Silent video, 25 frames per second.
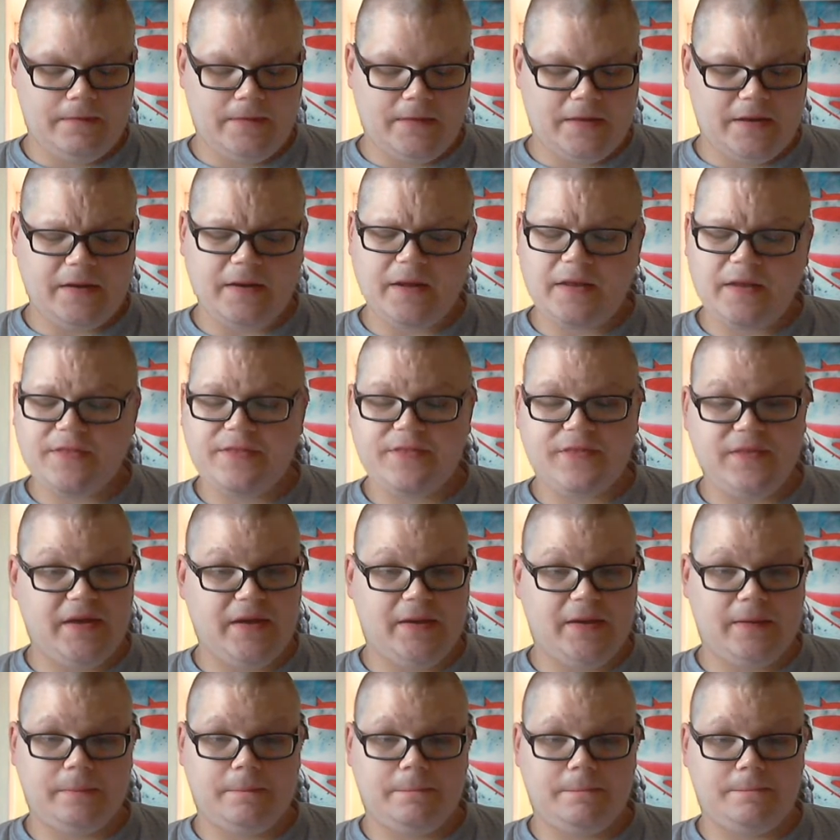And I
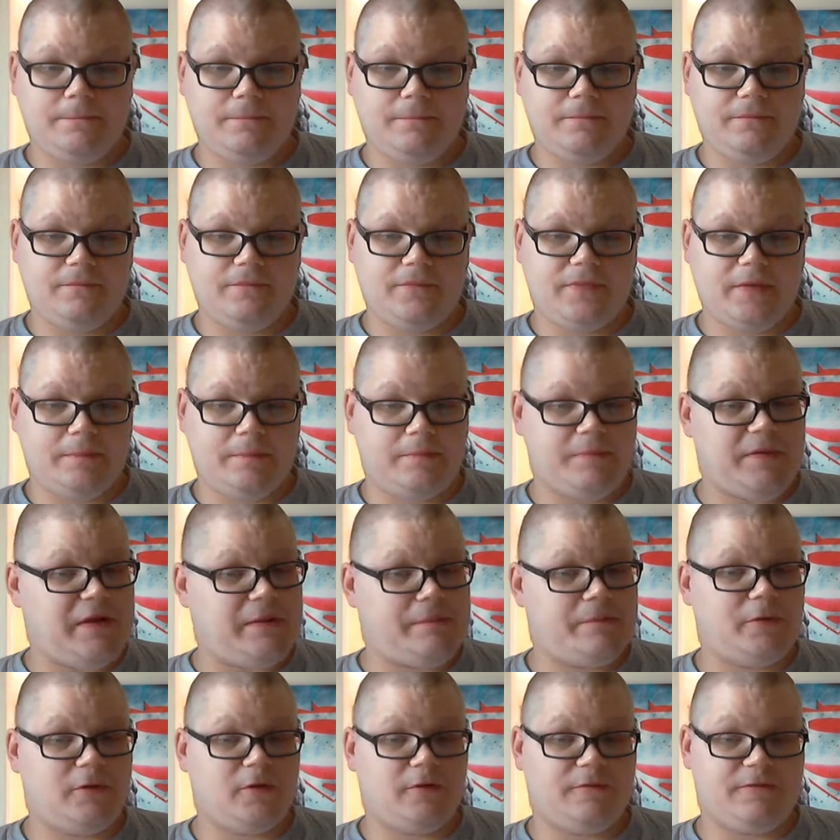think the
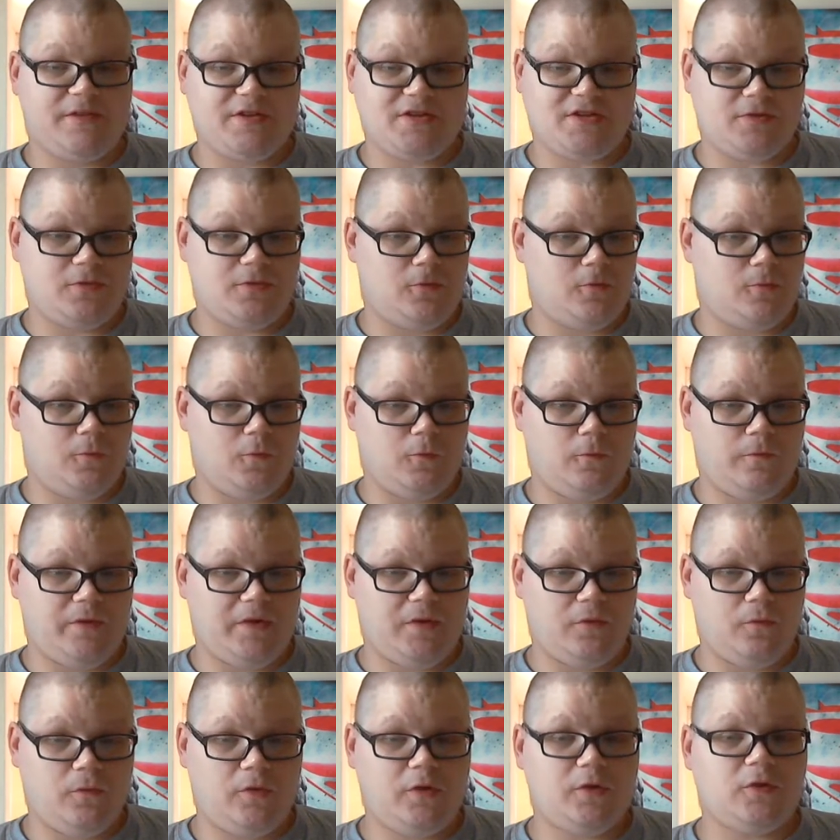people of this new
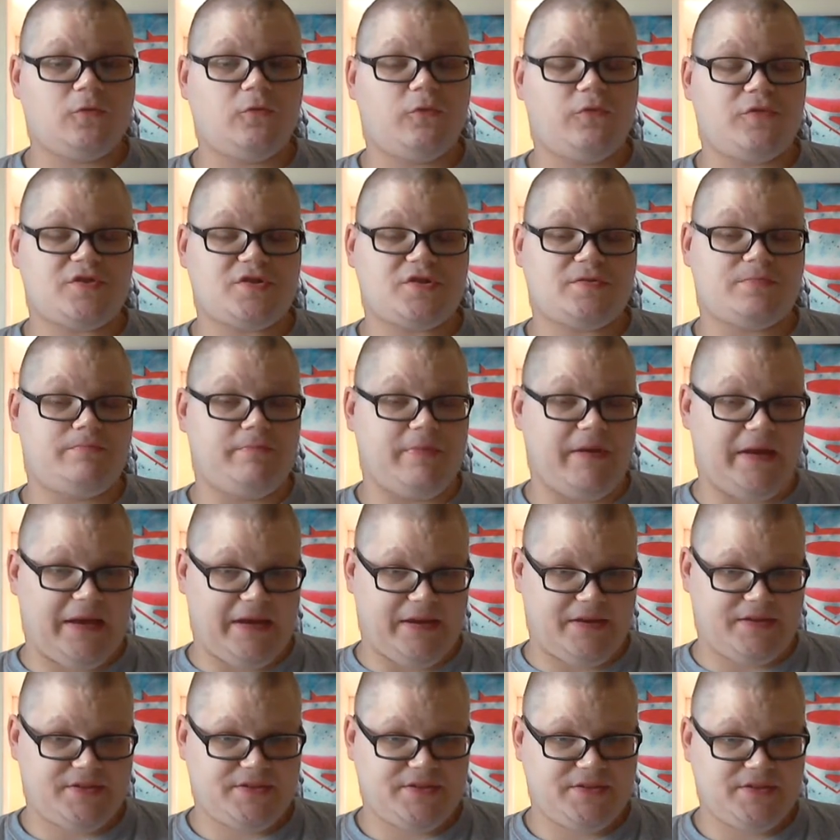movie will
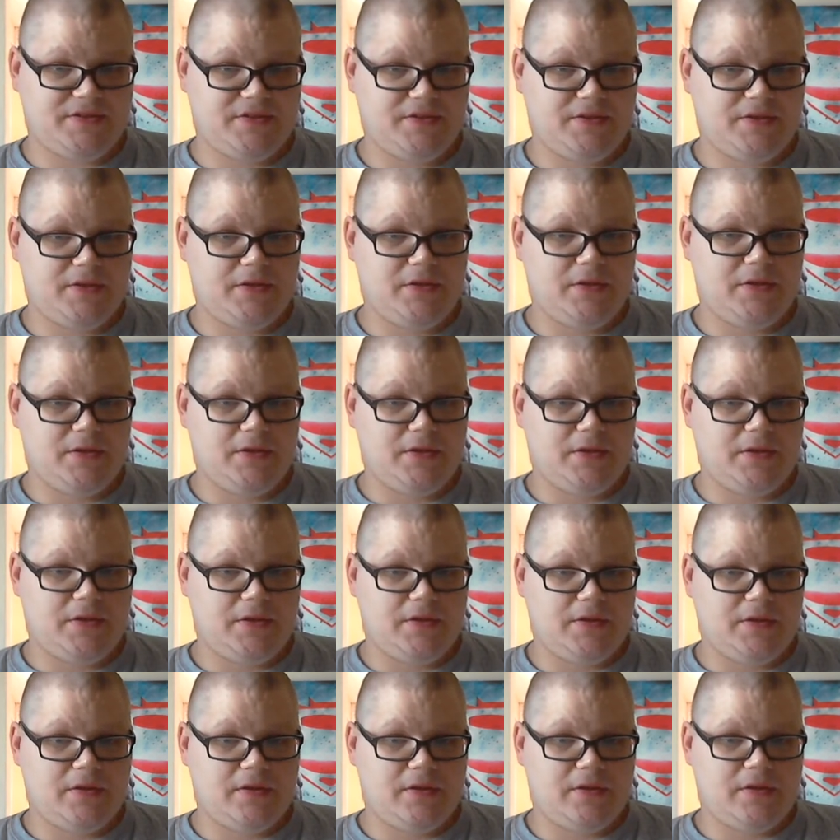respect
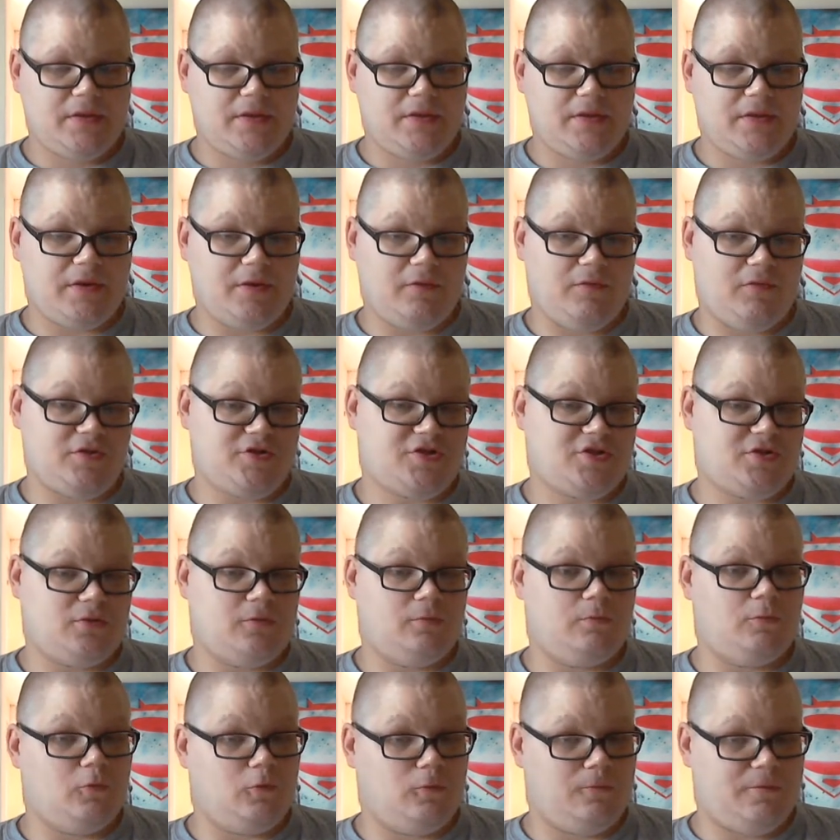the original
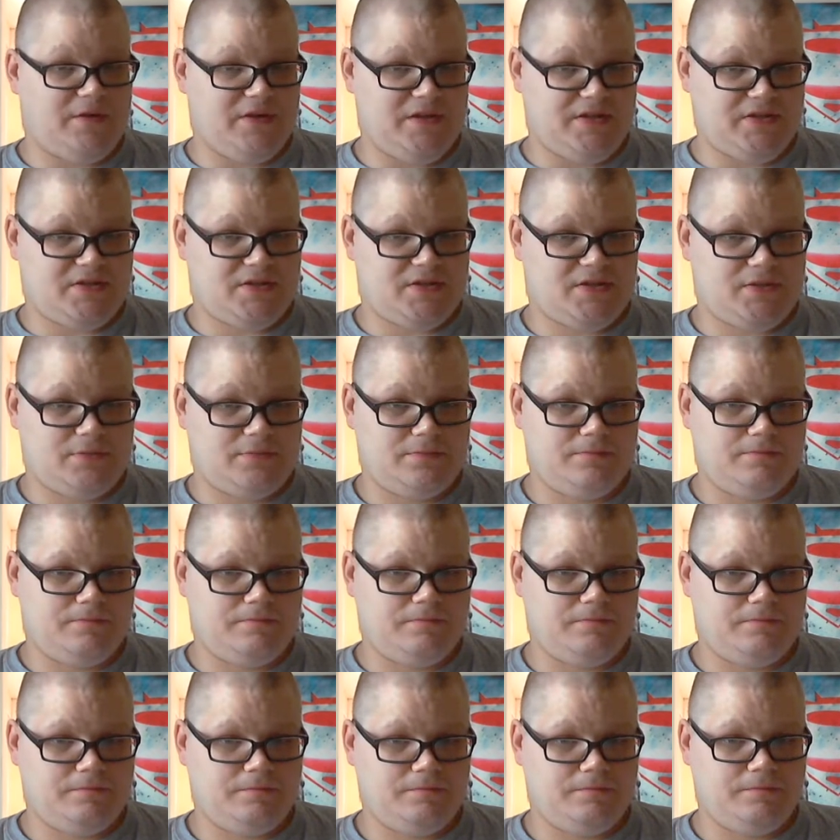movies
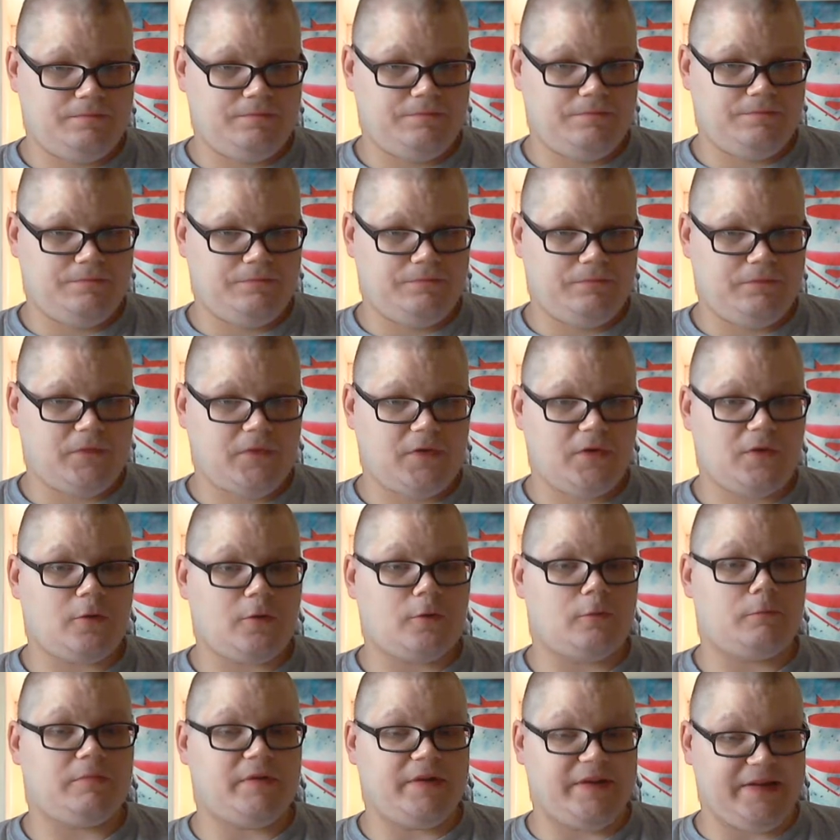
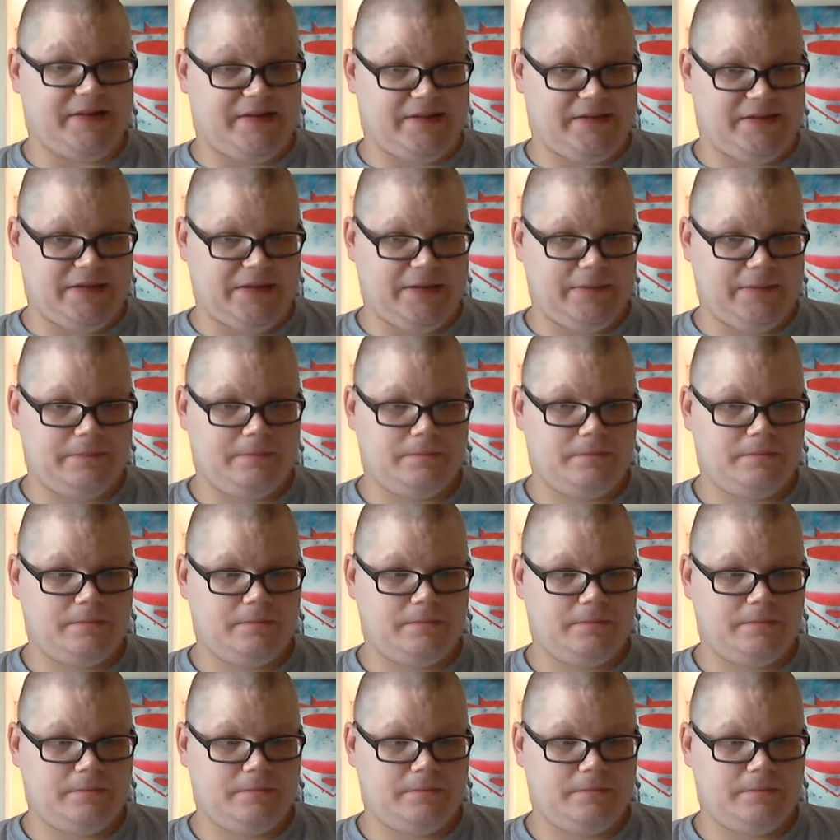completely.